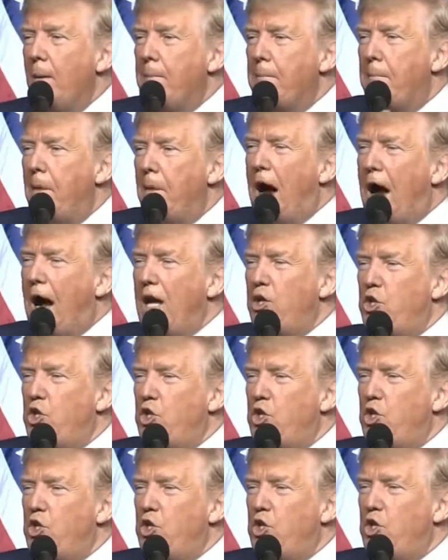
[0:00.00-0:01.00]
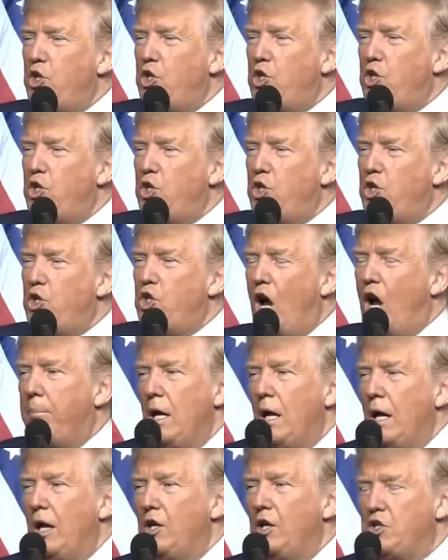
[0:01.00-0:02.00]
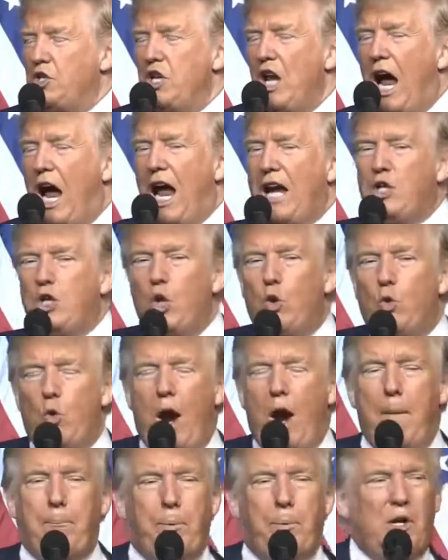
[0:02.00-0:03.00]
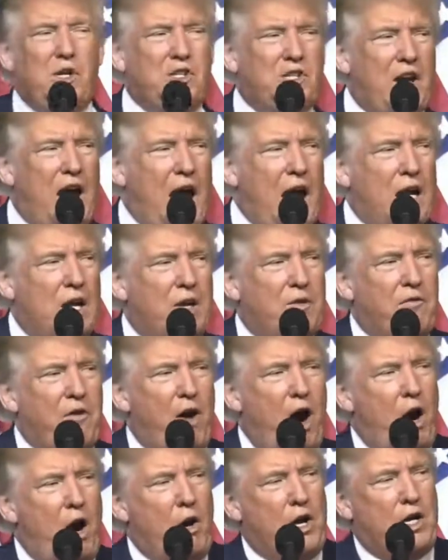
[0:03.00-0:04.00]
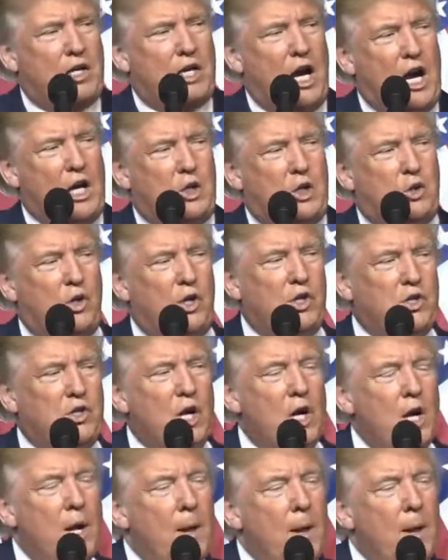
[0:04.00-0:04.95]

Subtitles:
My job is not to represent foreign countries.